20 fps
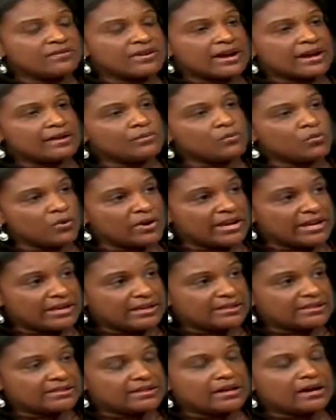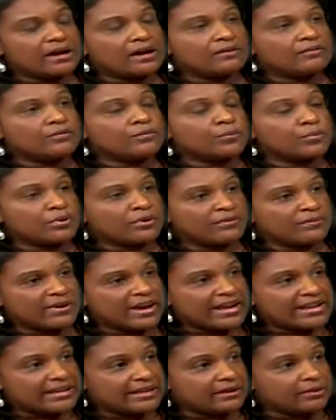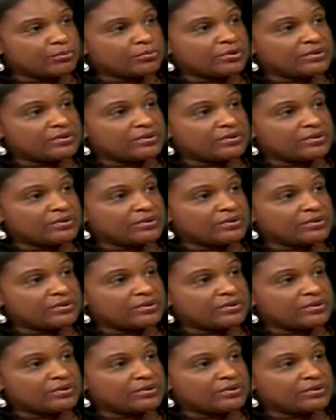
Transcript: to find ways of providing